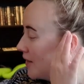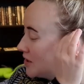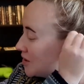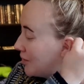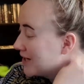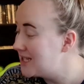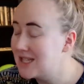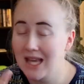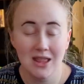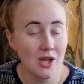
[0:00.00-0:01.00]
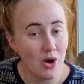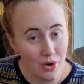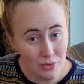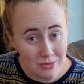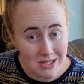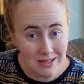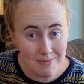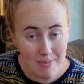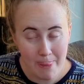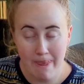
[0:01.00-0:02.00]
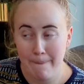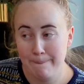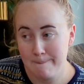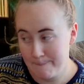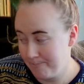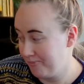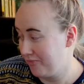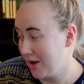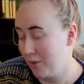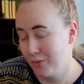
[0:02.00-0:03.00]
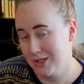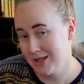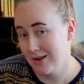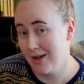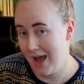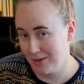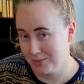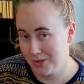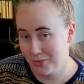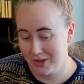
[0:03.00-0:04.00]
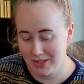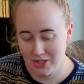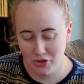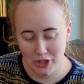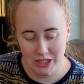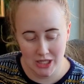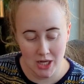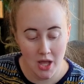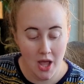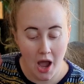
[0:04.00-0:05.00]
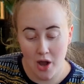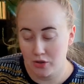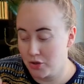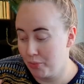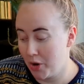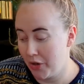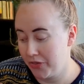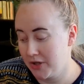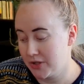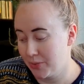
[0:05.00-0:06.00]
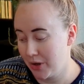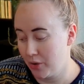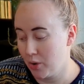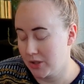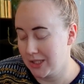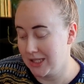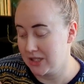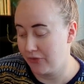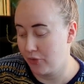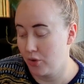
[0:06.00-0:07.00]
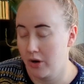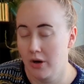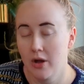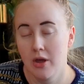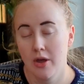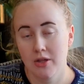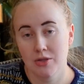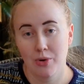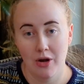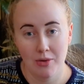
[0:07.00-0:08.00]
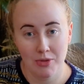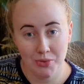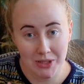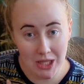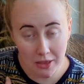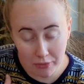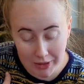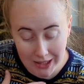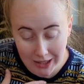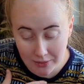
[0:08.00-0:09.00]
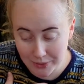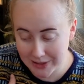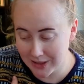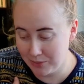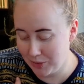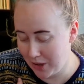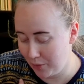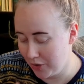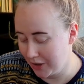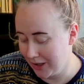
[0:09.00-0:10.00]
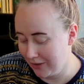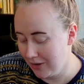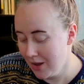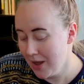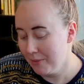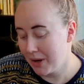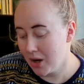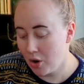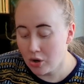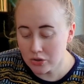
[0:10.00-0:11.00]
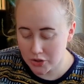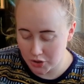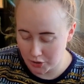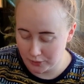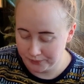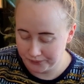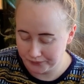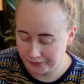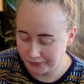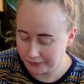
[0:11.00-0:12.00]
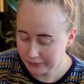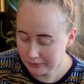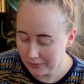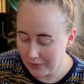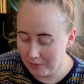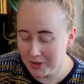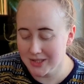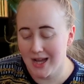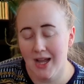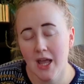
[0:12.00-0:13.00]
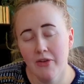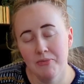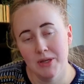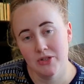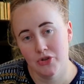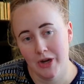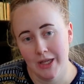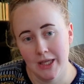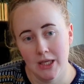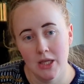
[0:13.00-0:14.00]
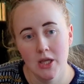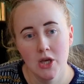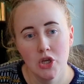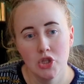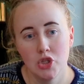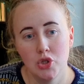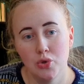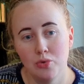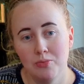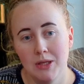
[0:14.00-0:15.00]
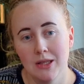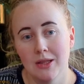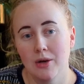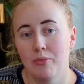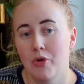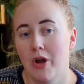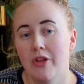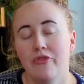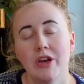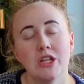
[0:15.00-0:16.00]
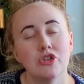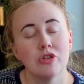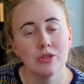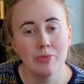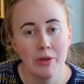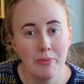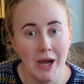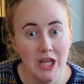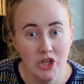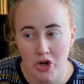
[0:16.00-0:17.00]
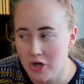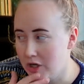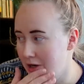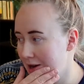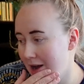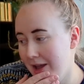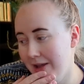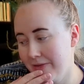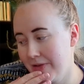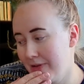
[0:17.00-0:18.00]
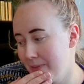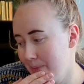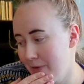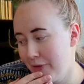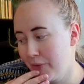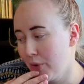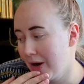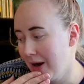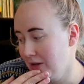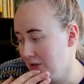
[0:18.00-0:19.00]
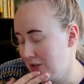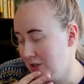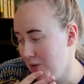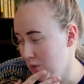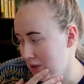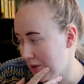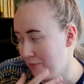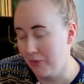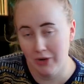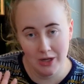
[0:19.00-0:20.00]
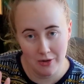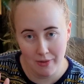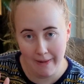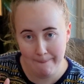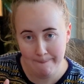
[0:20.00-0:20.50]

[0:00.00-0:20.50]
So I did get the cones, which helps with this situation. I also bought the sweater quantities for sweater number 23, which I'm now working on. But I also, because I have been trying to be a little more adventurous with my yarn. Before I just used merino.